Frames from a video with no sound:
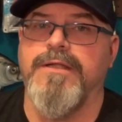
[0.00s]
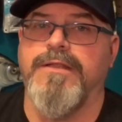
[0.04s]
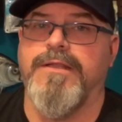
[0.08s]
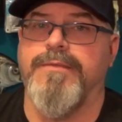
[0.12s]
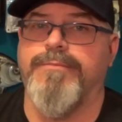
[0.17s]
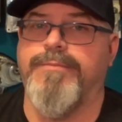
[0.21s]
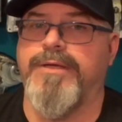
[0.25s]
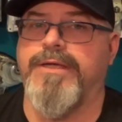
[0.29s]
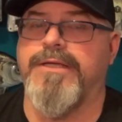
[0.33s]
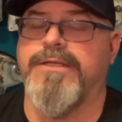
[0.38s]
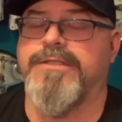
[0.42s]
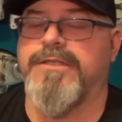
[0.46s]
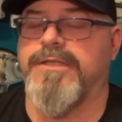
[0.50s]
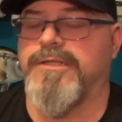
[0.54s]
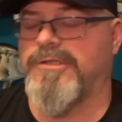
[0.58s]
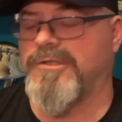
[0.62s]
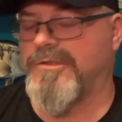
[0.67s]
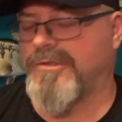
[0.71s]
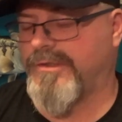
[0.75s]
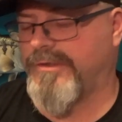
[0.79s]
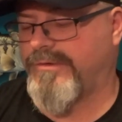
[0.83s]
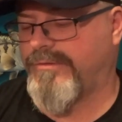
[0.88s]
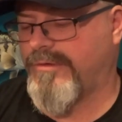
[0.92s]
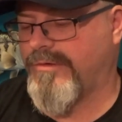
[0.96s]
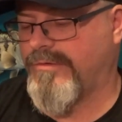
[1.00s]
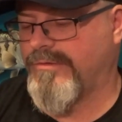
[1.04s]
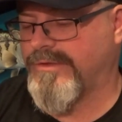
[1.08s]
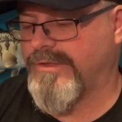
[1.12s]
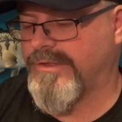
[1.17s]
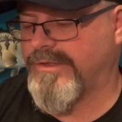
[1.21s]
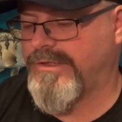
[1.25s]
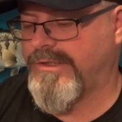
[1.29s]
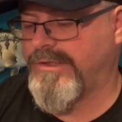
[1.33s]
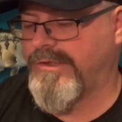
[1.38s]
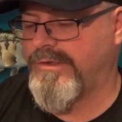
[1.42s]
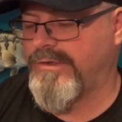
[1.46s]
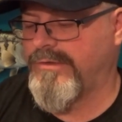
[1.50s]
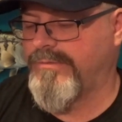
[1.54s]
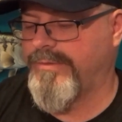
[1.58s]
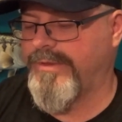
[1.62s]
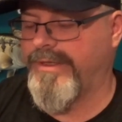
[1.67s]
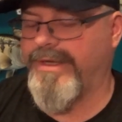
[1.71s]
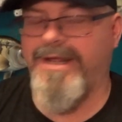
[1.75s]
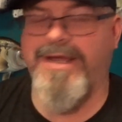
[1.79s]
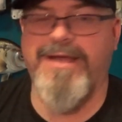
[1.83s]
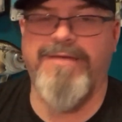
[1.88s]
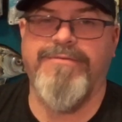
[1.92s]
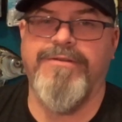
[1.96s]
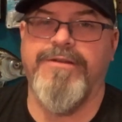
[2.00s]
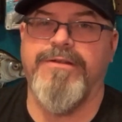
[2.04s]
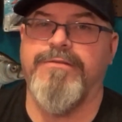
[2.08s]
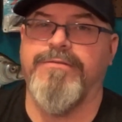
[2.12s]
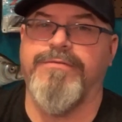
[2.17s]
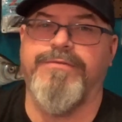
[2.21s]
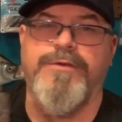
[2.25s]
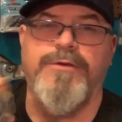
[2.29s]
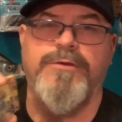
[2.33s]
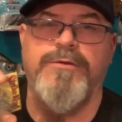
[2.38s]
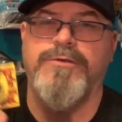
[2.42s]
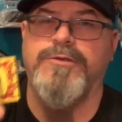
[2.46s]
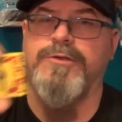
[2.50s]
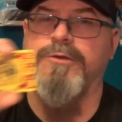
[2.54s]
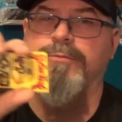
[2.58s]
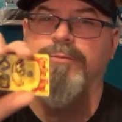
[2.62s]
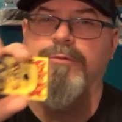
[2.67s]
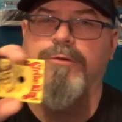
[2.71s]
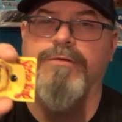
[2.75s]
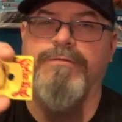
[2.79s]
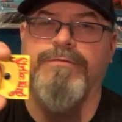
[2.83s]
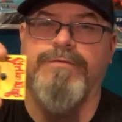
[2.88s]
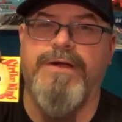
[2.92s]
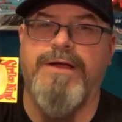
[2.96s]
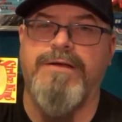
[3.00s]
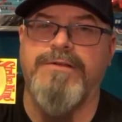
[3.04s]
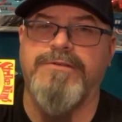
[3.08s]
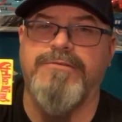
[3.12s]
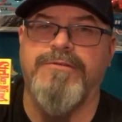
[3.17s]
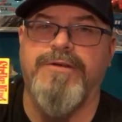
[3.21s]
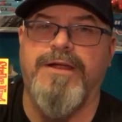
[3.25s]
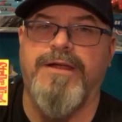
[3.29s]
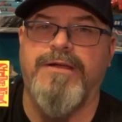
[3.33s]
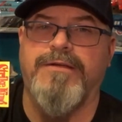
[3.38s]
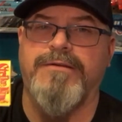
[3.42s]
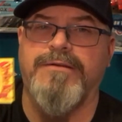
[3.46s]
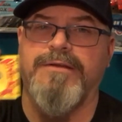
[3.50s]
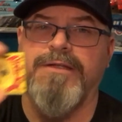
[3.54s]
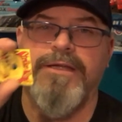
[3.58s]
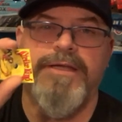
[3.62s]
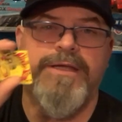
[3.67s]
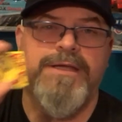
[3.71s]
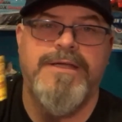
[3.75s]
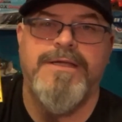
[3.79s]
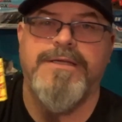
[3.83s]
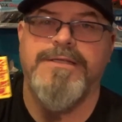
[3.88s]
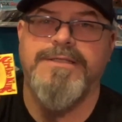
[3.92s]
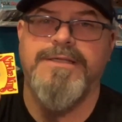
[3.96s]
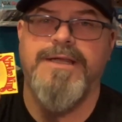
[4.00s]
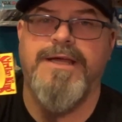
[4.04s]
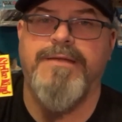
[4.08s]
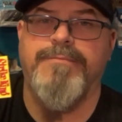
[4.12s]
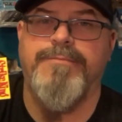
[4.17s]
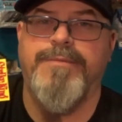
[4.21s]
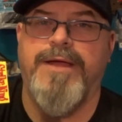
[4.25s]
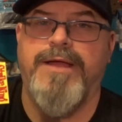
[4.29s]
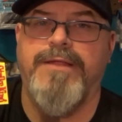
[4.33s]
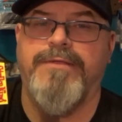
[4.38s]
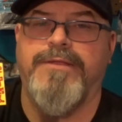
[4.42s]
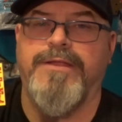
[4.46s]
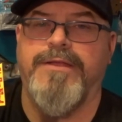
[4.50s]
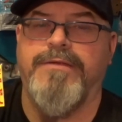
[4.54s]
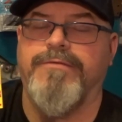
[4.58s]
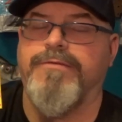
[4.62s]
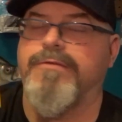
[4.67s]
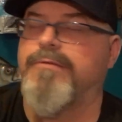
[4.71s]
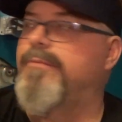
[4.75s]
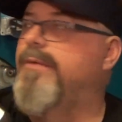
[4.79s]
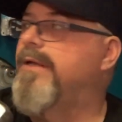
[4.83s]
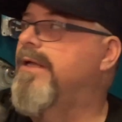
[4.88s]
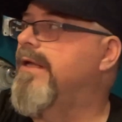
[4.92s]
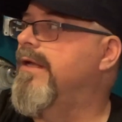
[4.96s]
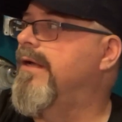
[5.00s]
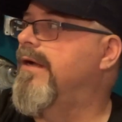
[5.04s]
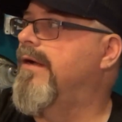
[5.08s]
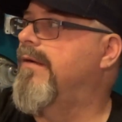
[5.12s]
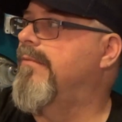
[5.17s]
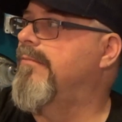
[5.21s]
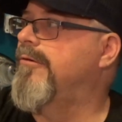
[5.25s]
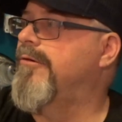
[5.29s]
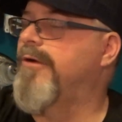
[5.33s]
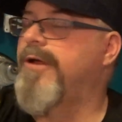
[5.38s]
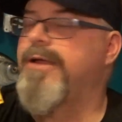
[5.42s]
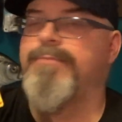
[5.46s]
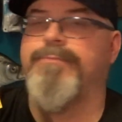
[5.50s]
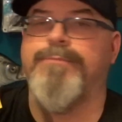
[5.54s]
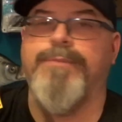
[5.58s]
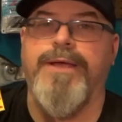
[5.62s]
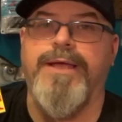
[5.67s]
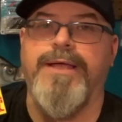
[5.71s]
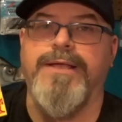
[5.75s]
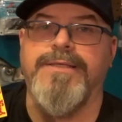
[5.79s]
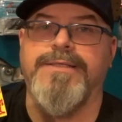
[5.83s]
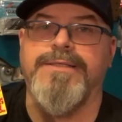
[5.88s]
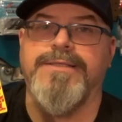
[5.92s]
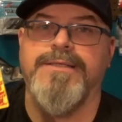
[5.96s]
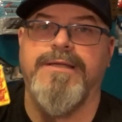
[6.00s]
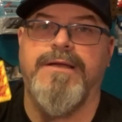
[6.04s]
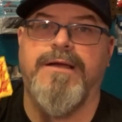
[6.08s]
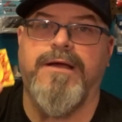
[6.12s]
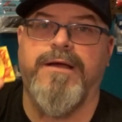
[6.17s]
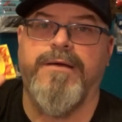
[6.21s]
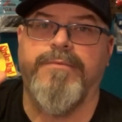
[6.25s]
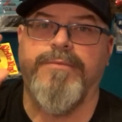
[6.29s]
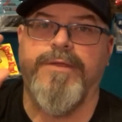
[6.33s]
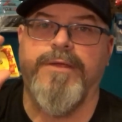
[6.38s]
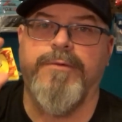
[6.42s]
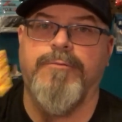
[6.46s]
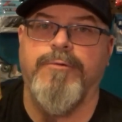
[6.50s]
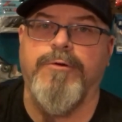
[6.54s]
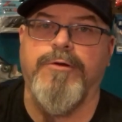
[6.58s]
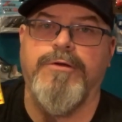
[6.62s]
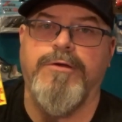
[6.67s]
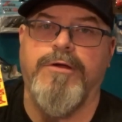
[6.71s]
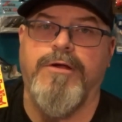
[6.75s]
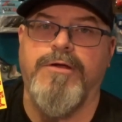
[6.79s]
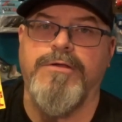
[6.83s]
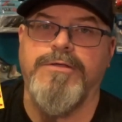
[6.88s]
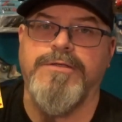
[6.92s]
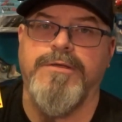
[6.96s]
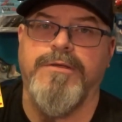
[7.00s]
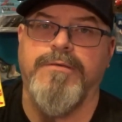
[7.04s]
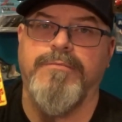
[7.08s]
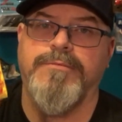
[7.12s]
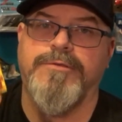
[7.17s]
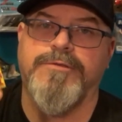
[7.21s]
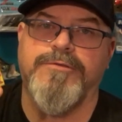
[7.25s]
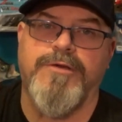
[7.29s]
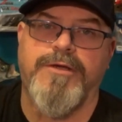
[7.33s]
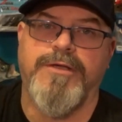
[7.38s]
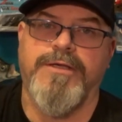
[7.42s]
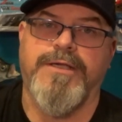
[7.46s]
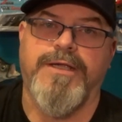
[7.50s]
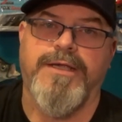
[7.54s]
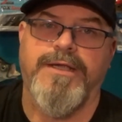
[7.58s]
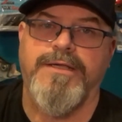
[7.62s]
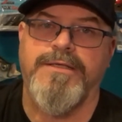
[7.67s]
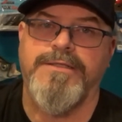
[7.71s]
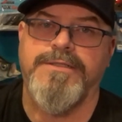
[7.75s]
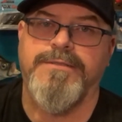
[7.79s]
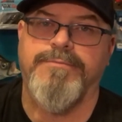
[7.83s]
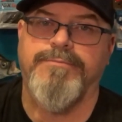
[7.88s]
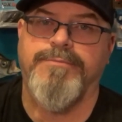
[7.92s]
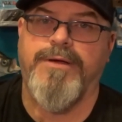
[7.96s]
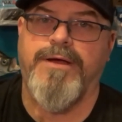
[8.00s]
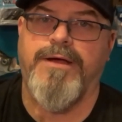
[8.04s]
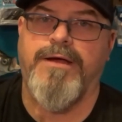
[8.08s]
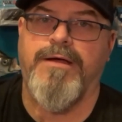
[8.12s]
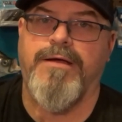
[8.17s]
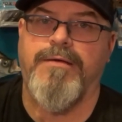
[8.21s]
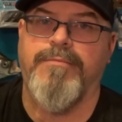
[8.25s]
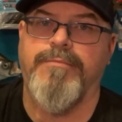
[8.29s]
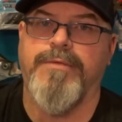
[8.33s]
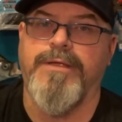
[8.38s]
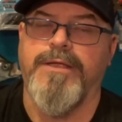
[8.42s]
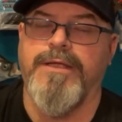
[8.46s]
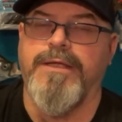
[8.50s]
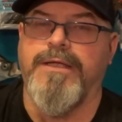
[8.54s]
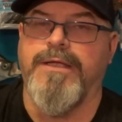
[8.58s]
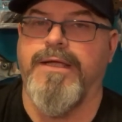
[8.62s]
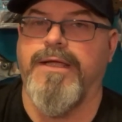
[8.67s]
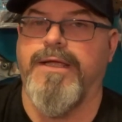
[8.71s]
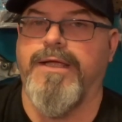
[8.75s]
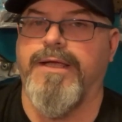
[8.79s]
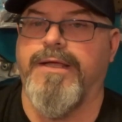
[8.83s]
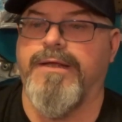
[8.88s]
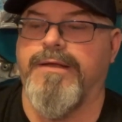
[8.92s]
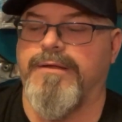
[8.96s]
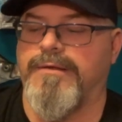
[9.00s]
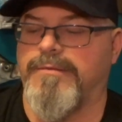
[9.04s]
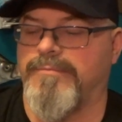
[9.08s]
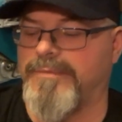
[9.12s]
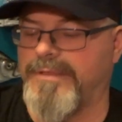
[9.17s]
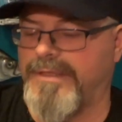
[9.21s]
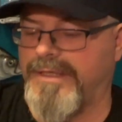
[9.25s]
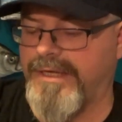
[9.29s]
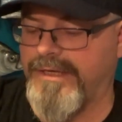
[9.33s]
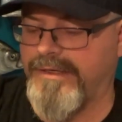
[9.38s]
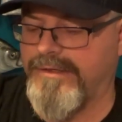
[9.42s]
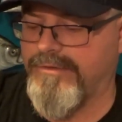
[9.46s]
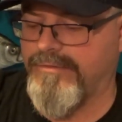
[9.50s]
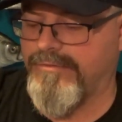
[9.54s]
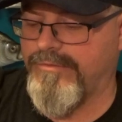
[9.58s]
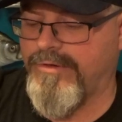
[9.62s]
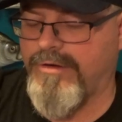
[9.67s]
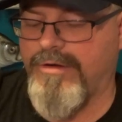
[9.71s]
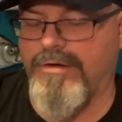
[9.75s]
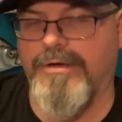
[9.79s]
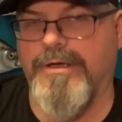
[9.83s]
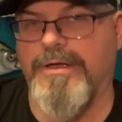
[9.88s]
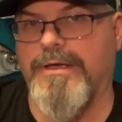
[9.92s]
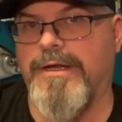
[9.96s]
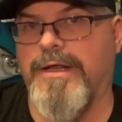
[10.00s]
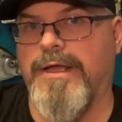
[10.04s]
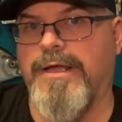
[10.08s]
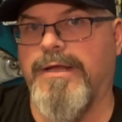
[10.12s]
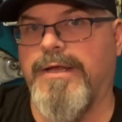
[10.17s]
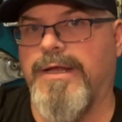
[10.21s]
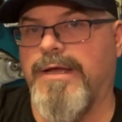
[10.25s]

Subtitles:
The biggest I usually throw is a 2, but having a few 2.5s around is not a bad thing for me. Great baits. They work awesome. Strike King is the bomb, and you can't go wrong. And